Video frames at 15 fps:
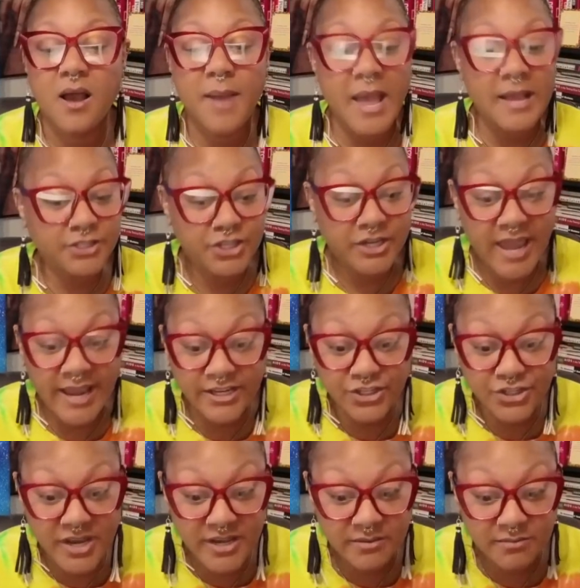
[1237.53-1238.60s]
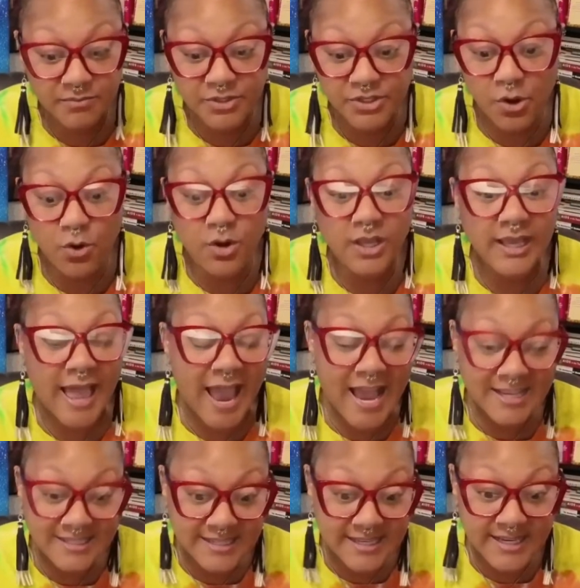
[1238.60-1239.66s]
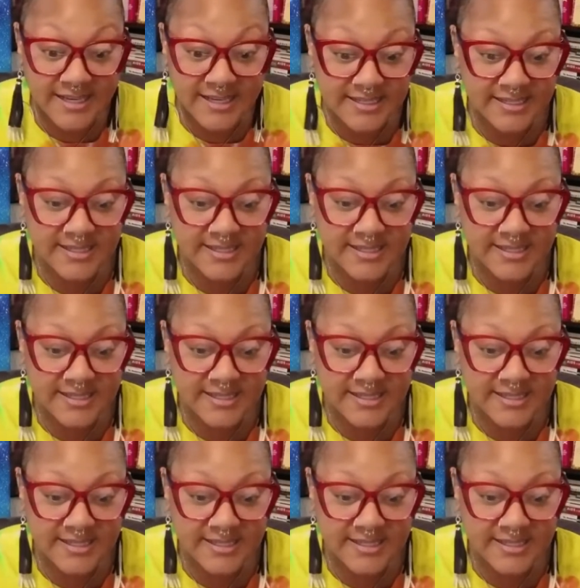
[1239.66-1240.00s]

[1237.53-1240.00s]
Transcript: education, so classes